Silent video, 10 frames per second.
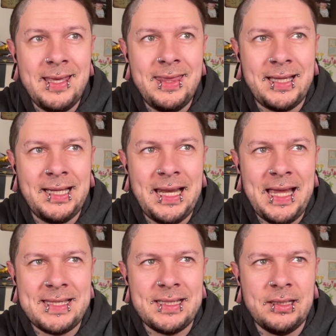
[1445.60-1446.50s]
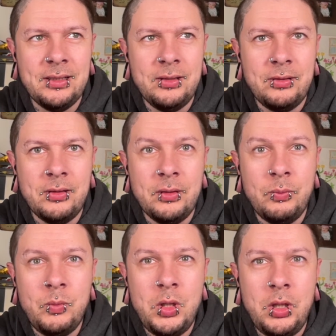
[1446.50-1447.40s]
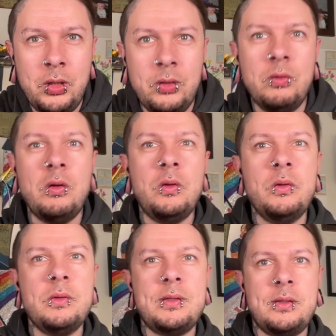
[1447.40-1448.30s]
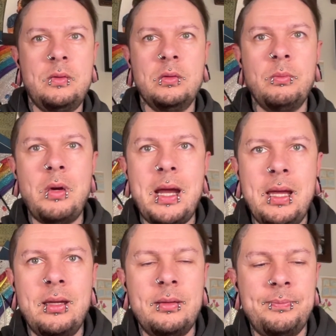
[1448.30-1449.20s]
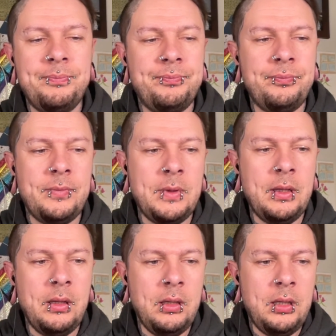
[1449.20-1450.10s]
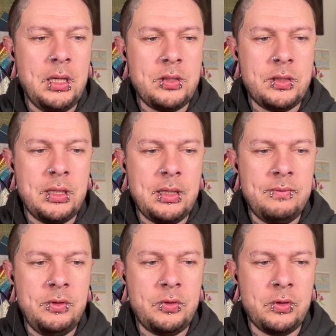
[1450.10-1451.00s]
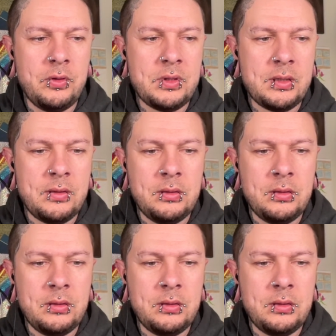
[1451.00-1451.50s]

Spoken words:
The classic logo. Whoa, old school, bruh. Hey, did you see I have new shirts?